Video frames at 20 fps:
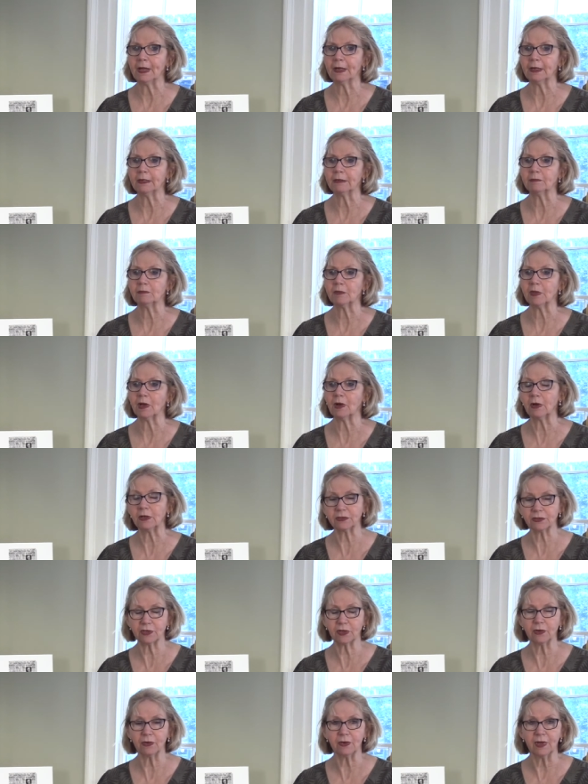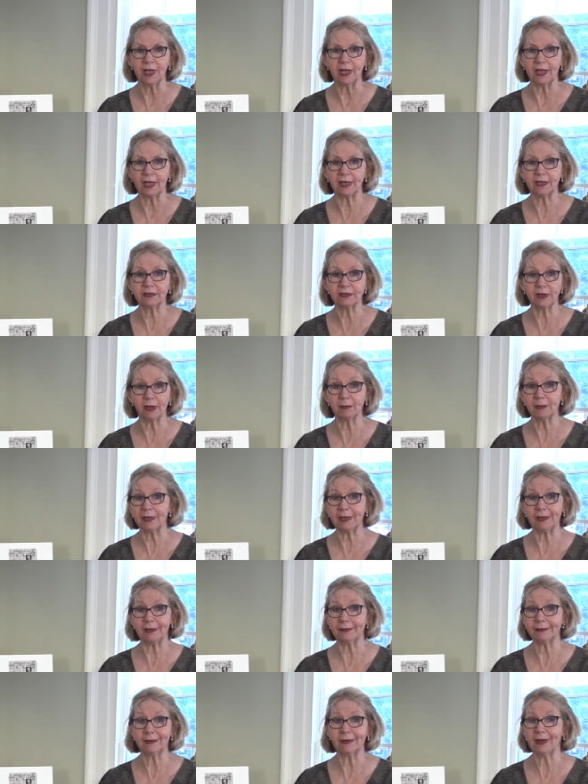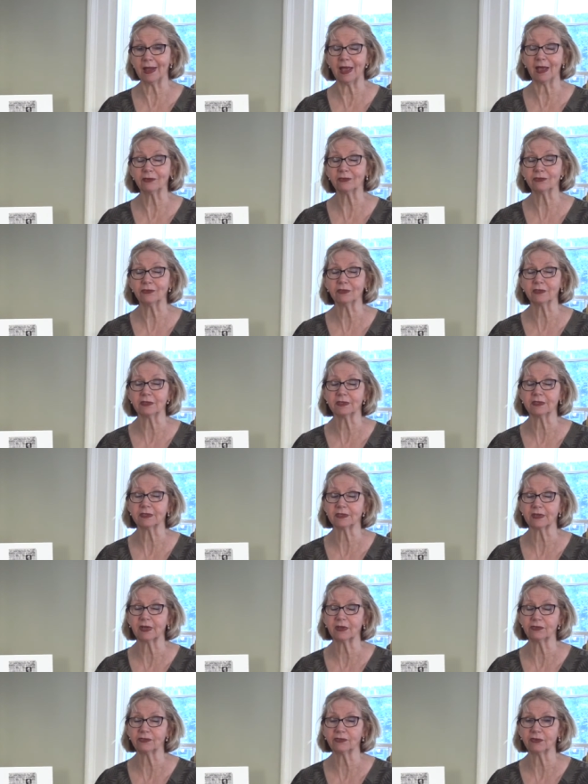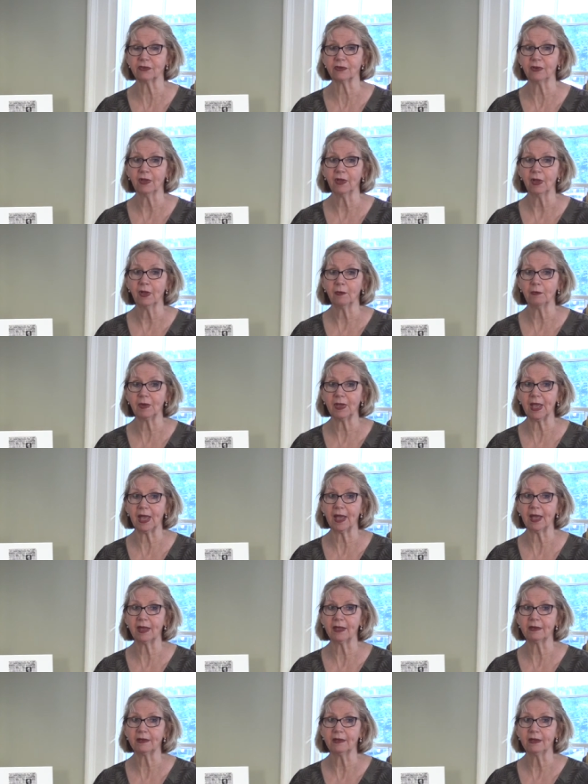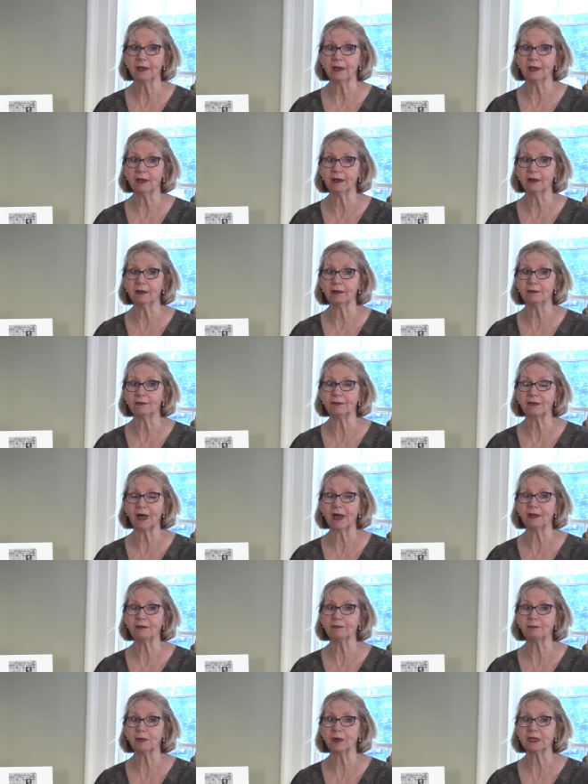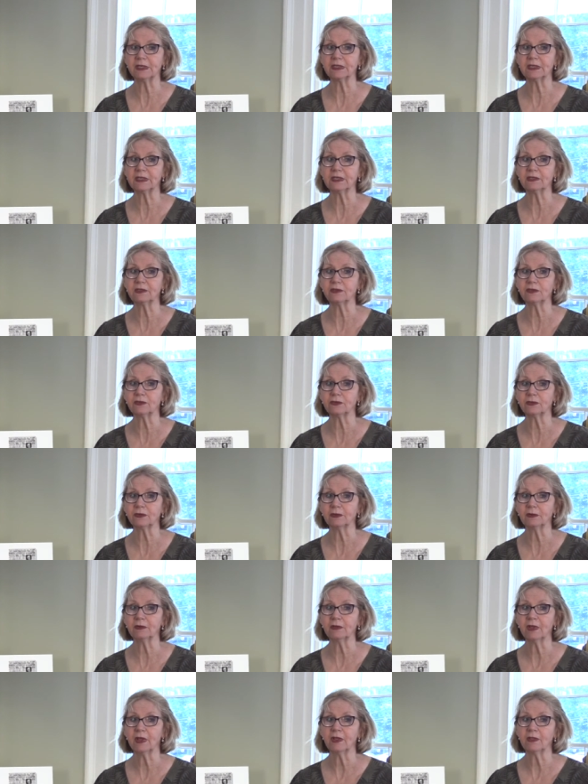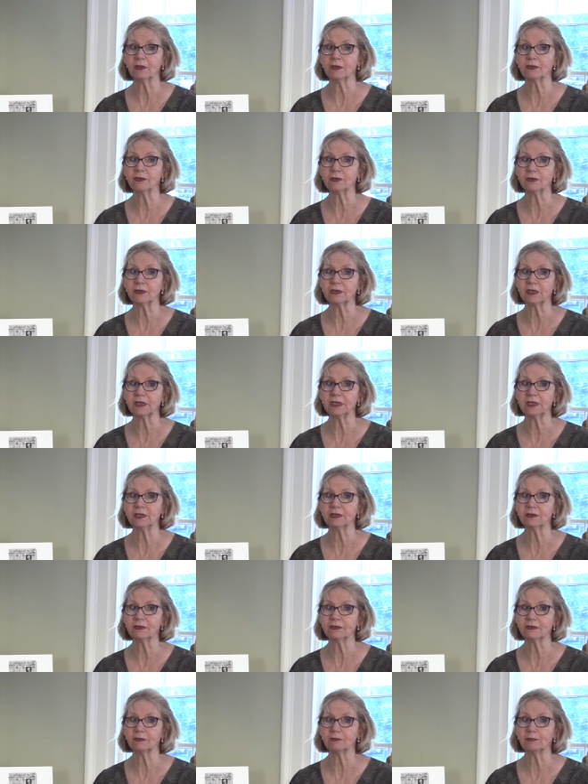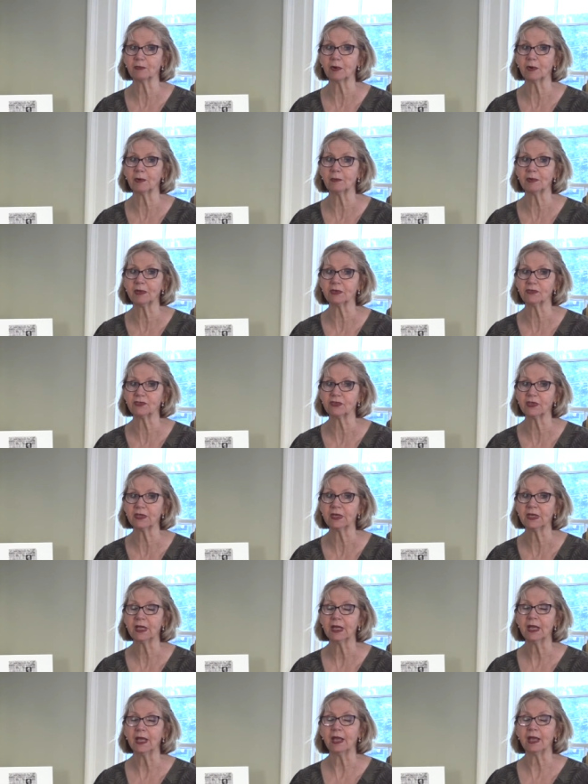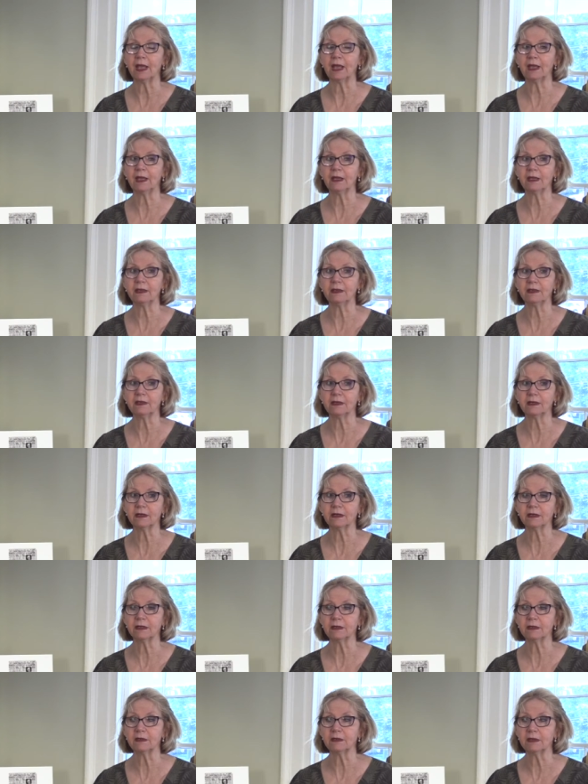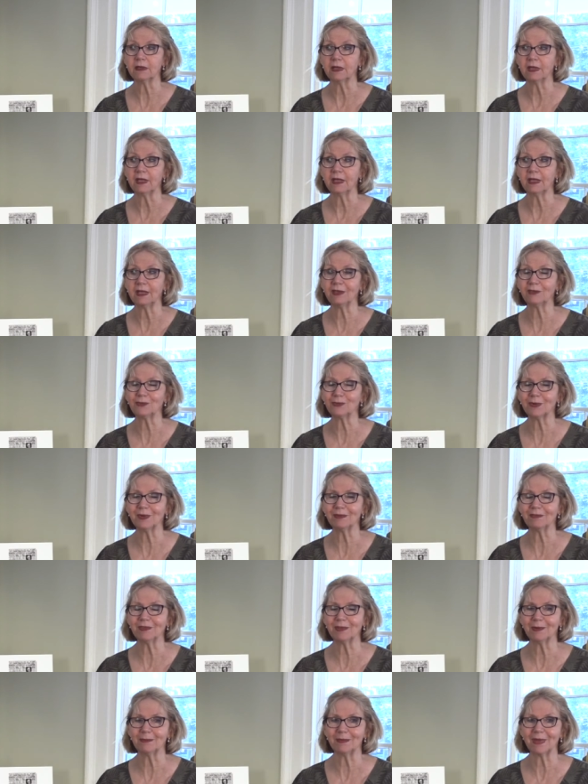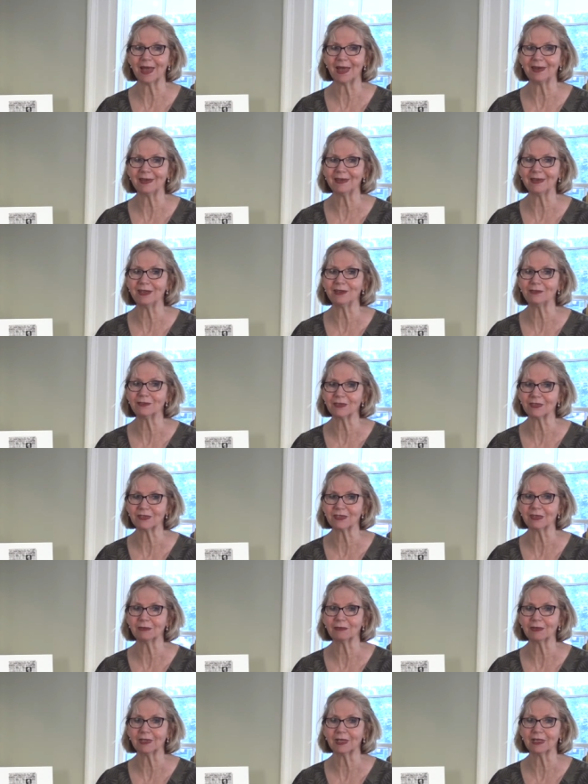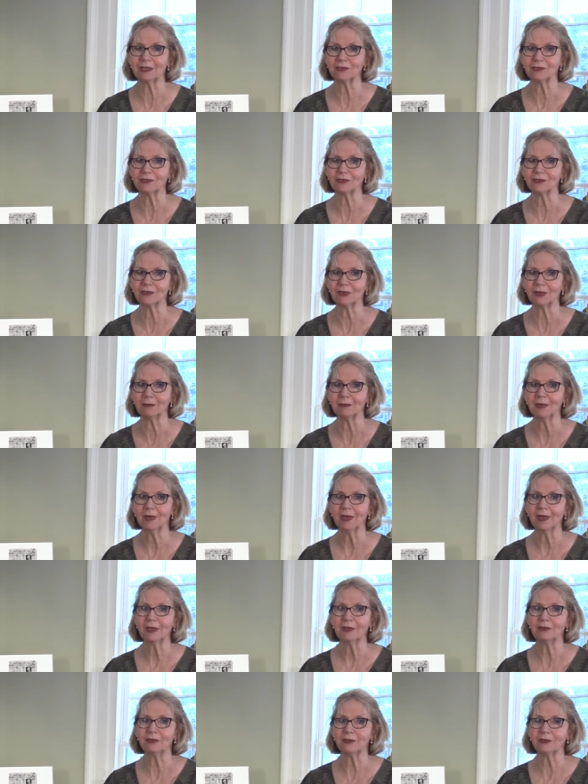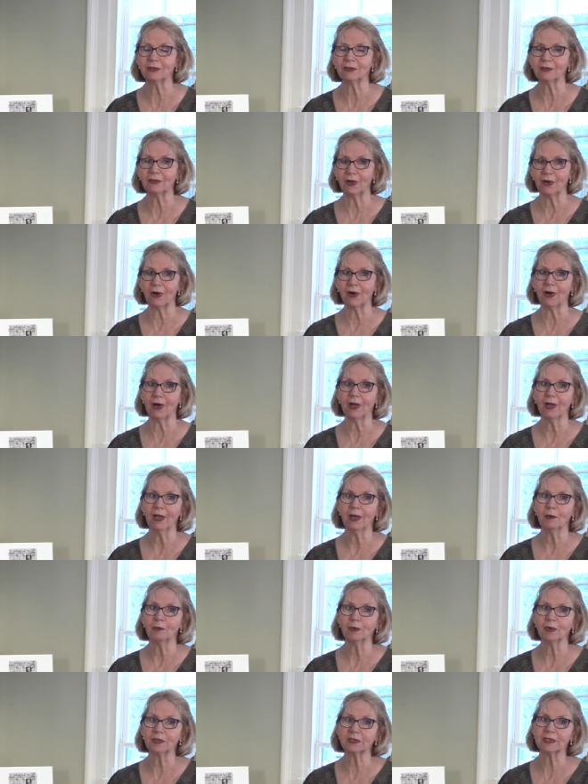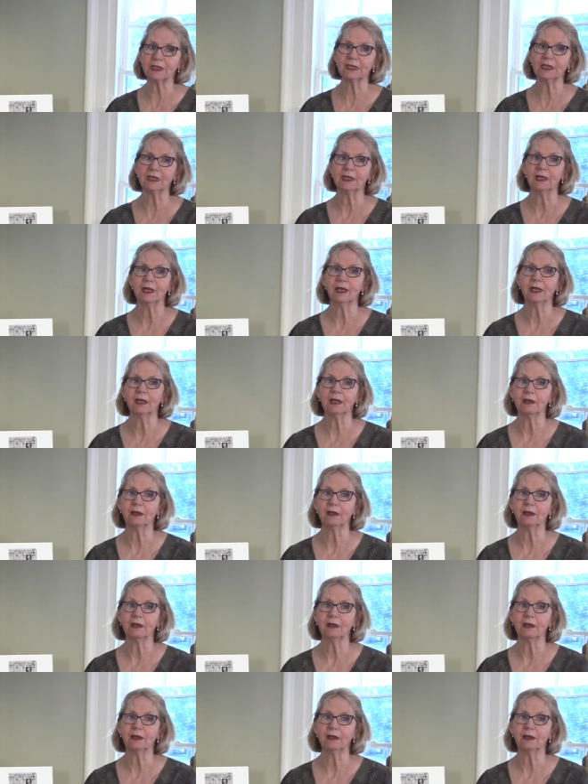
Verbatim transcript: Um, also, it dominated the national discussion. We had uh, five presidents during the 13 years of Prohibition, and uh, each one of them had an interesting relationship to the law. Wilson